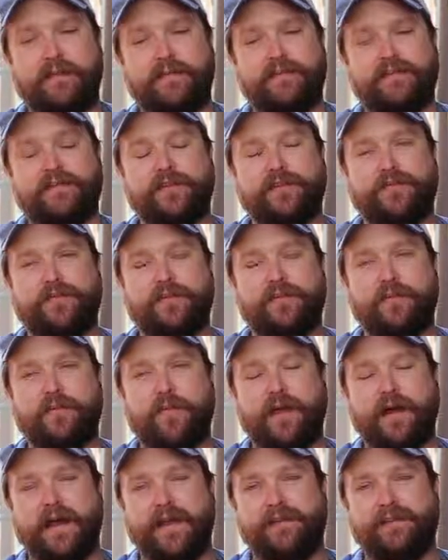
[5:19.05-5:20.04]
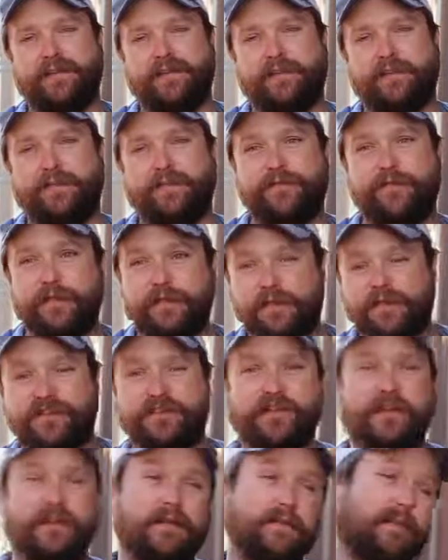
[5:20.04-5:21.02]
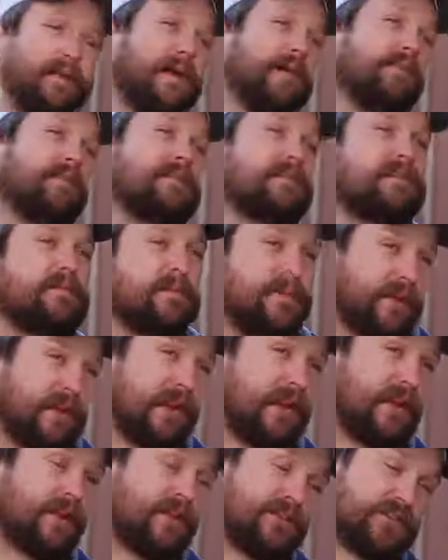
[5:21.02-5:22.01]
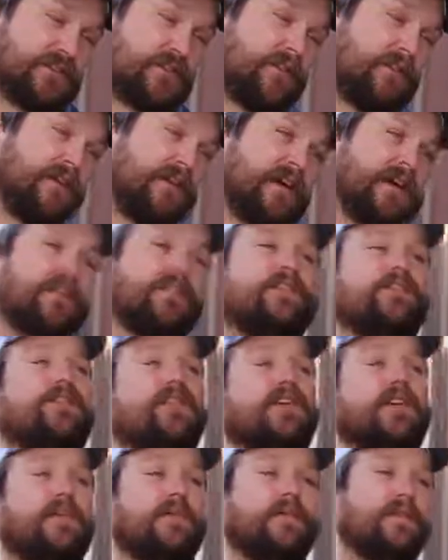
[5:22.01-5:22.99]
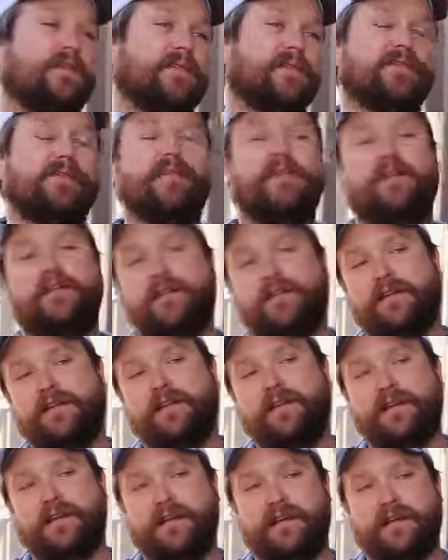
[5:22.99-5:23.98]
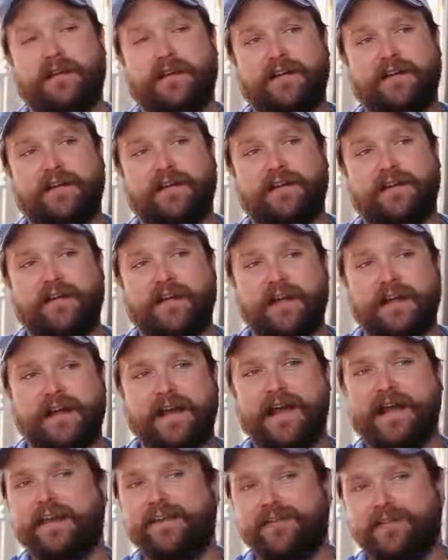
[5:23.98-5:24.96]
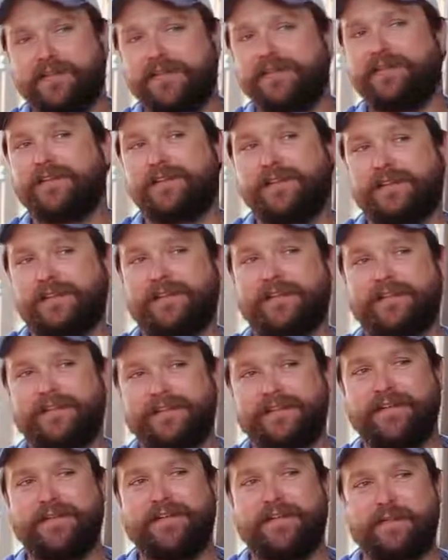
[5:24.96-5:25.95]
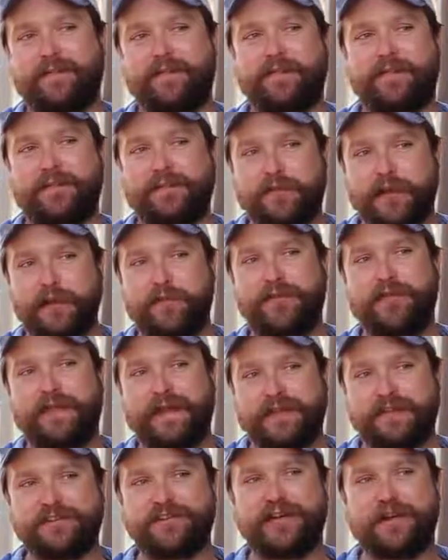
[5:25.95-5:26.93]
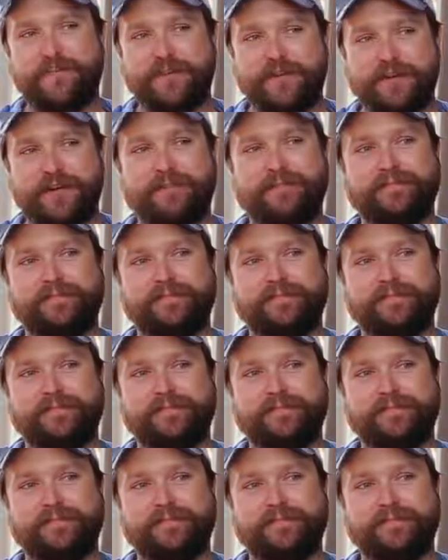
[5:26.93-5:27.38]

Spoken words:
So for the wines to finish at a balanced pH, you really got to start with a lot of acid and a pretty low pH number.